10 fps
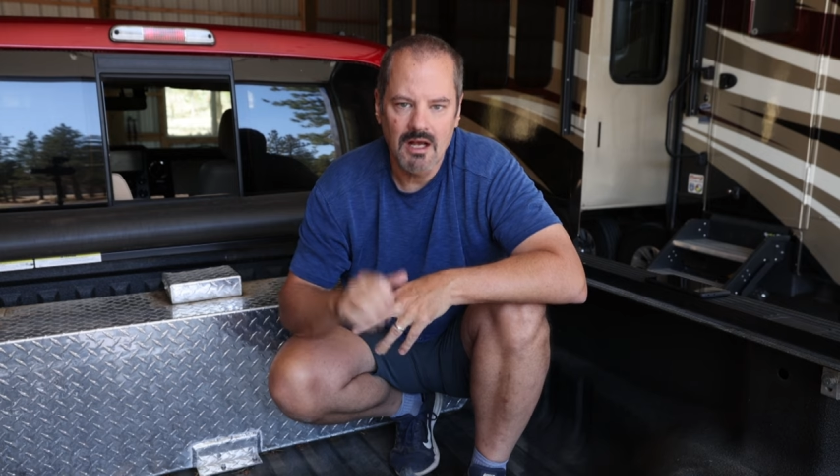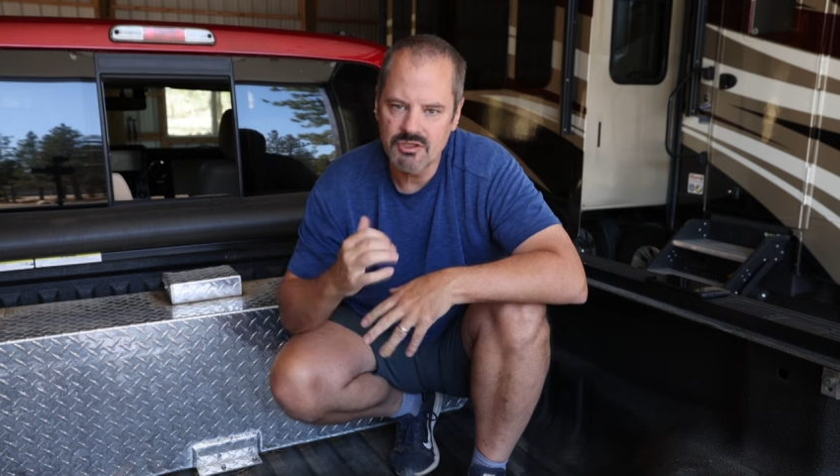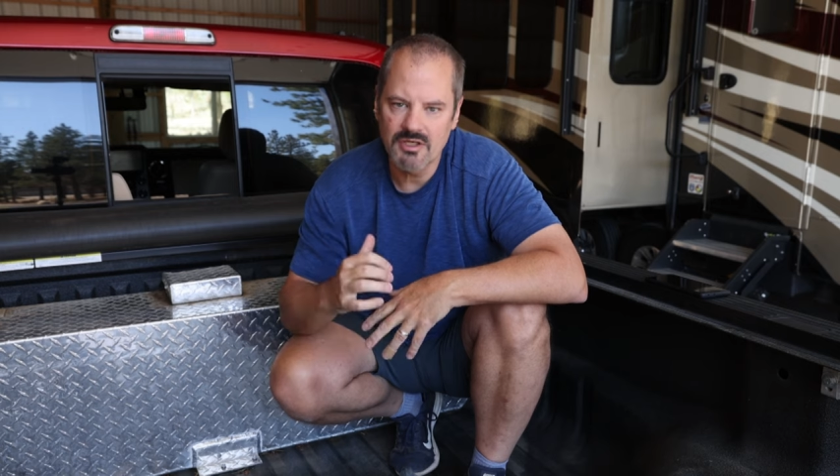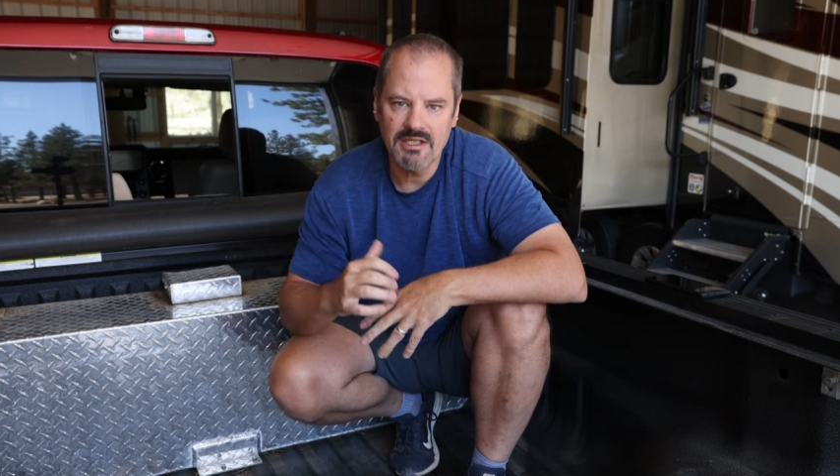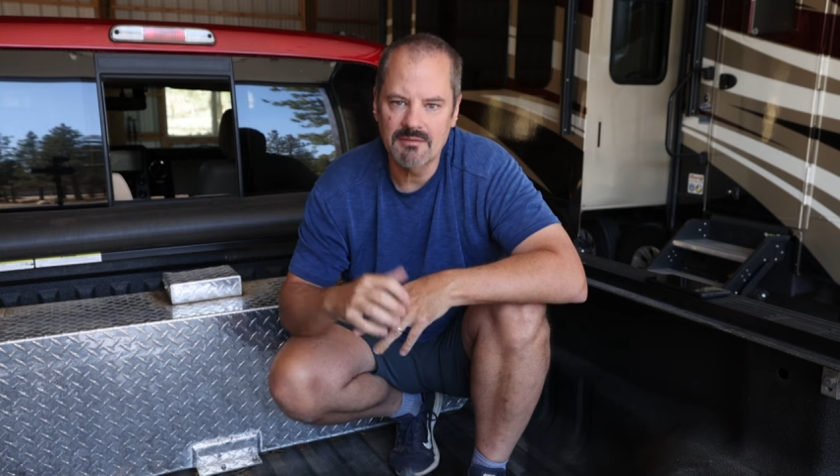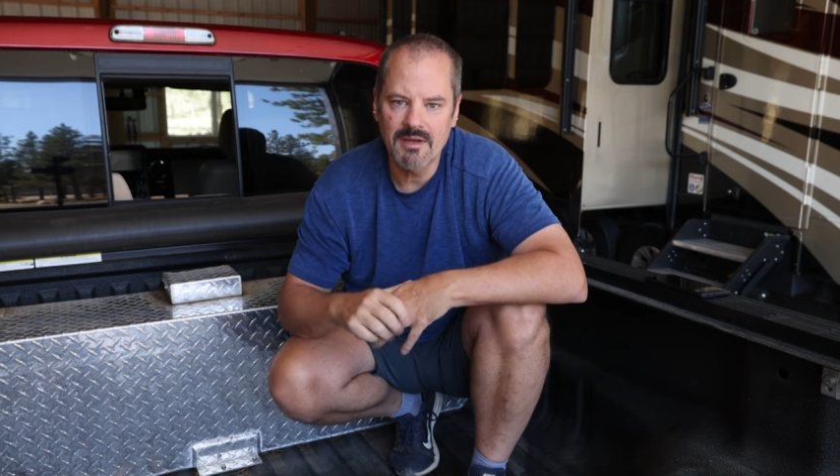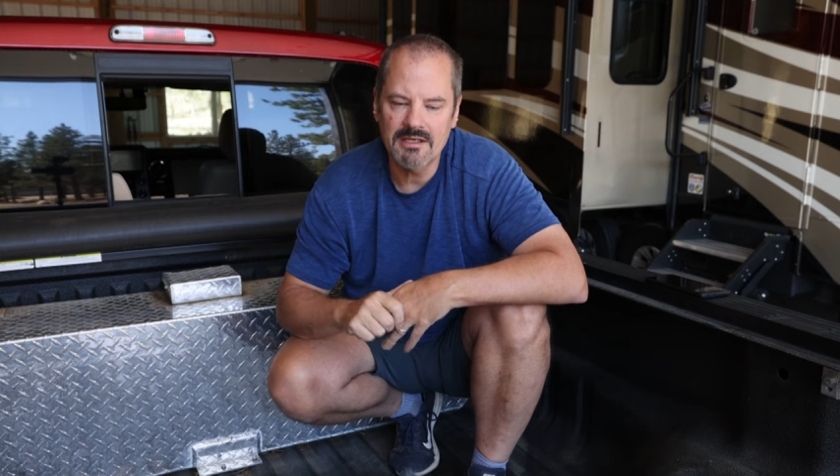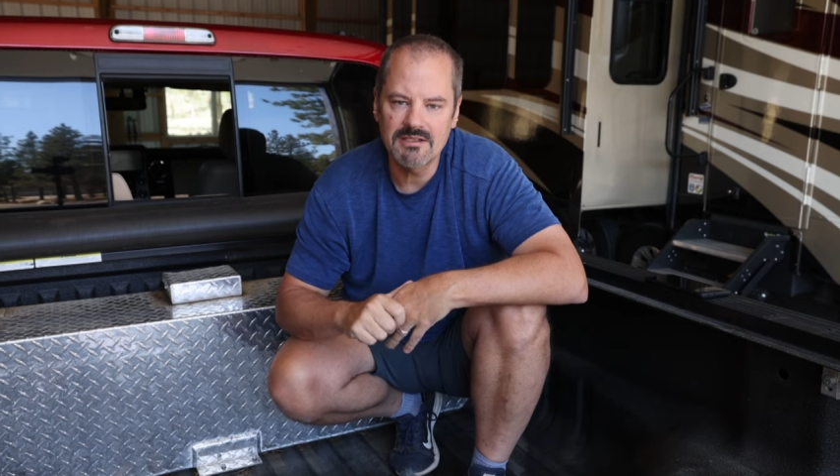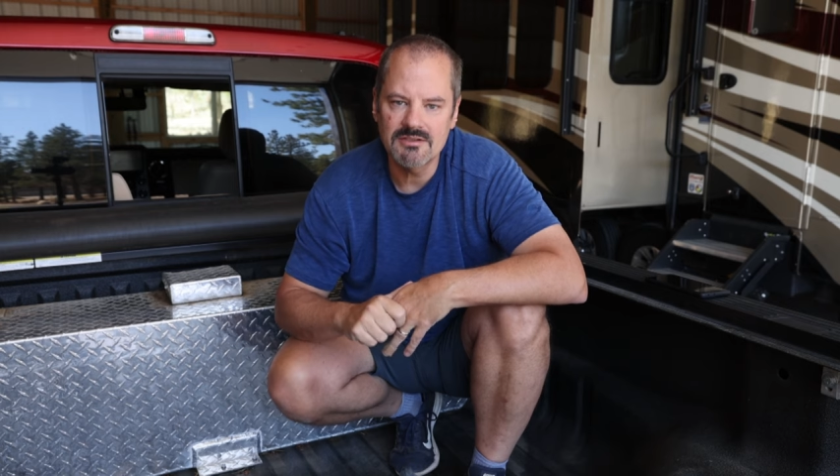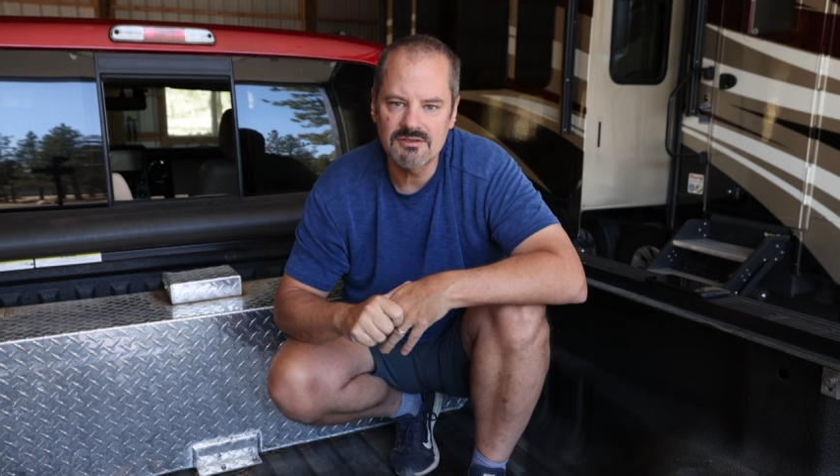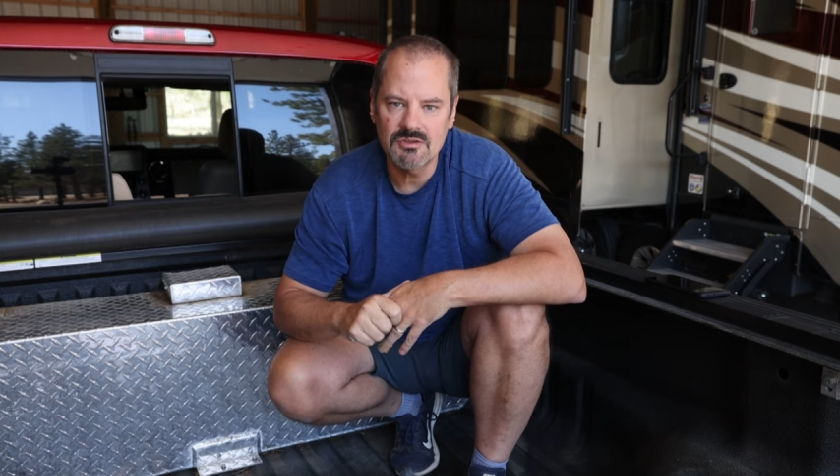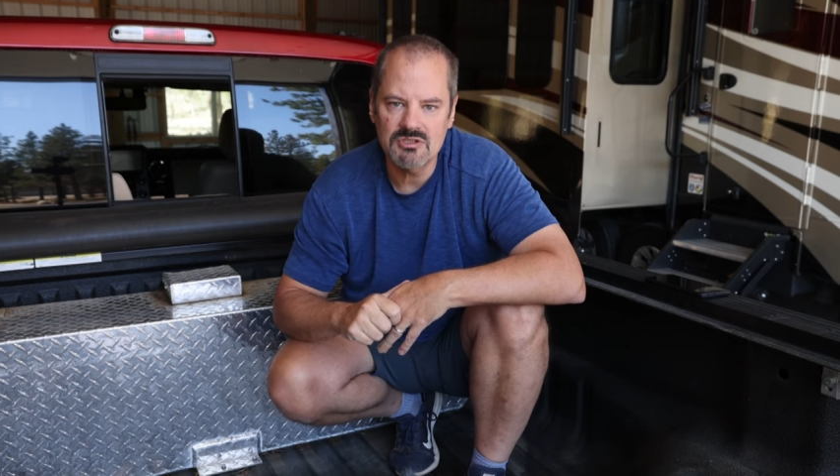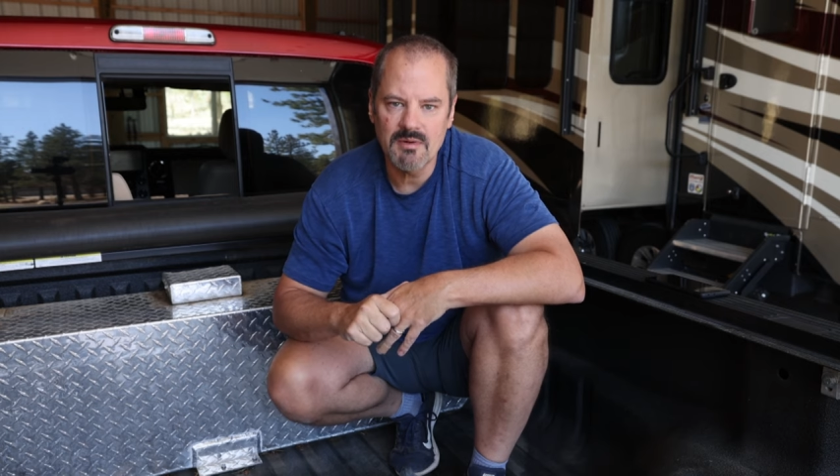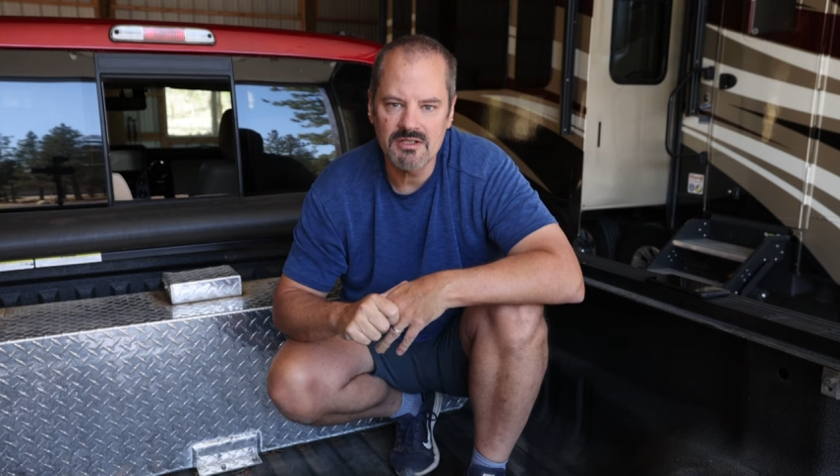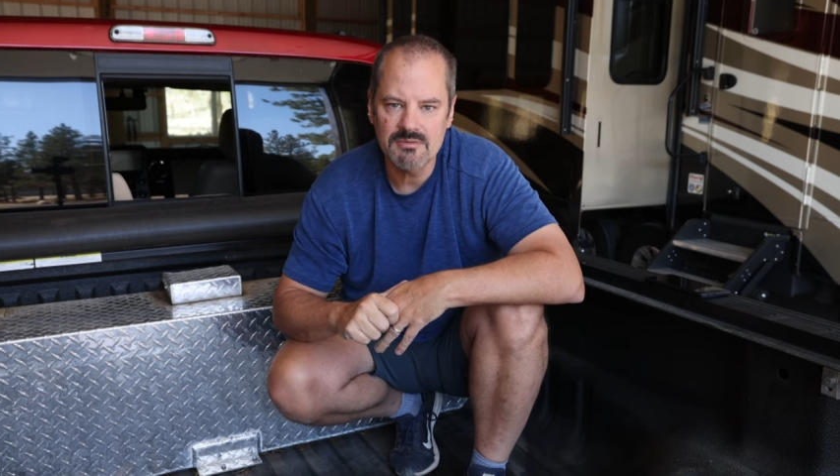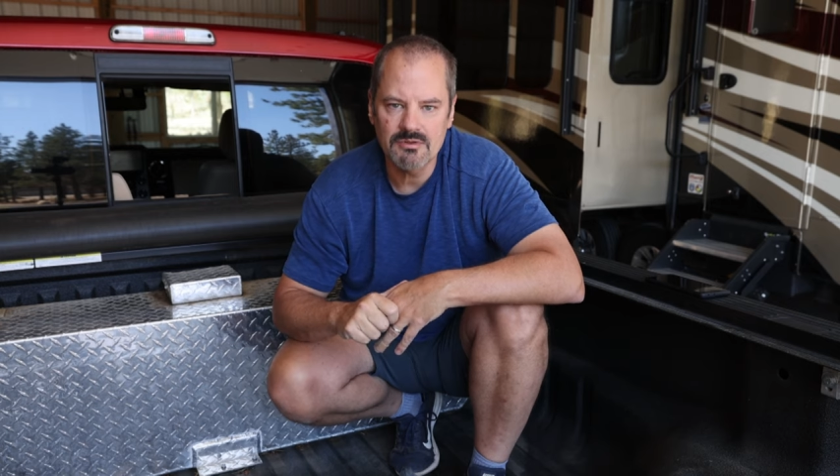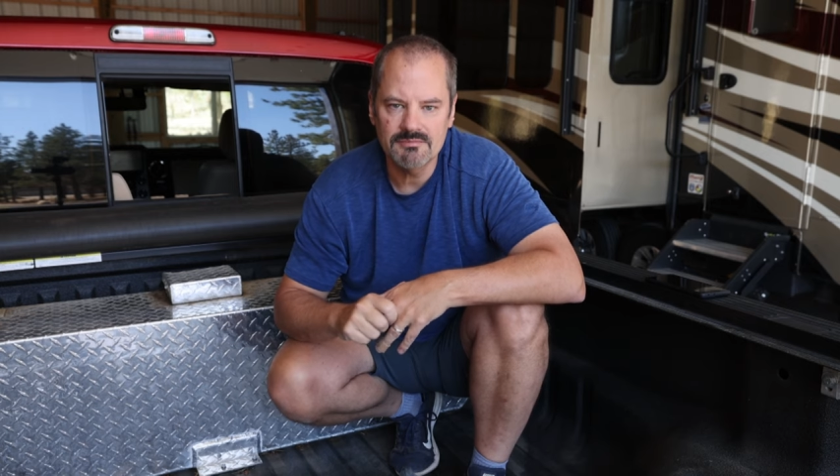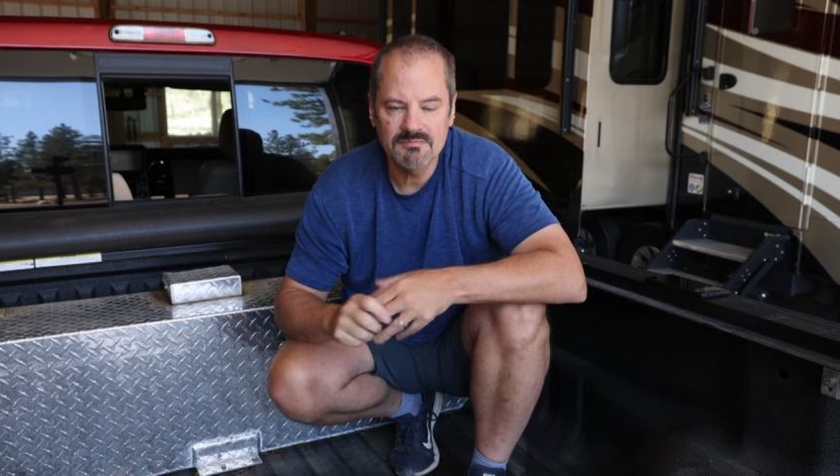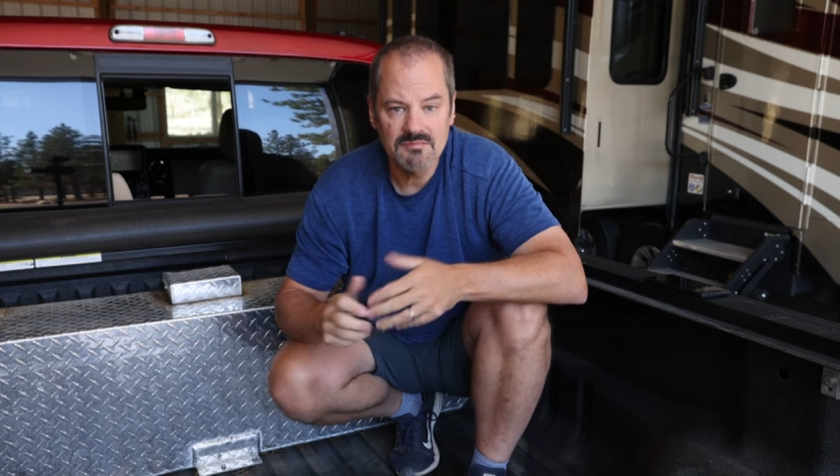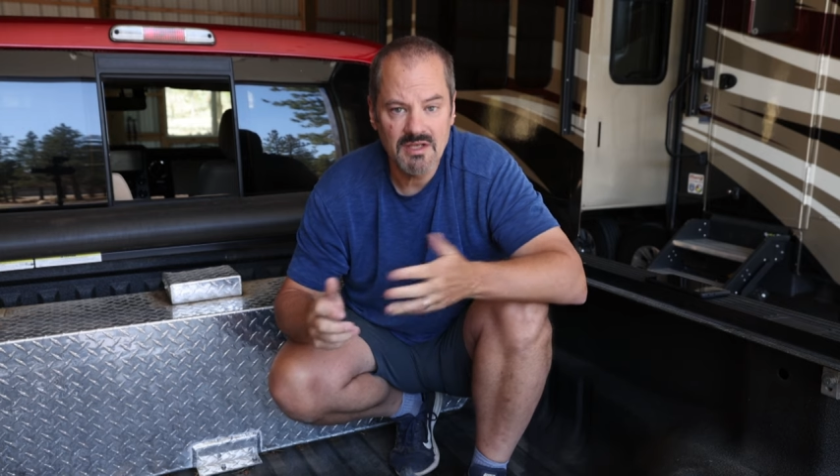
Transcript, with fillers: I'll try to get back to you as soon as possible.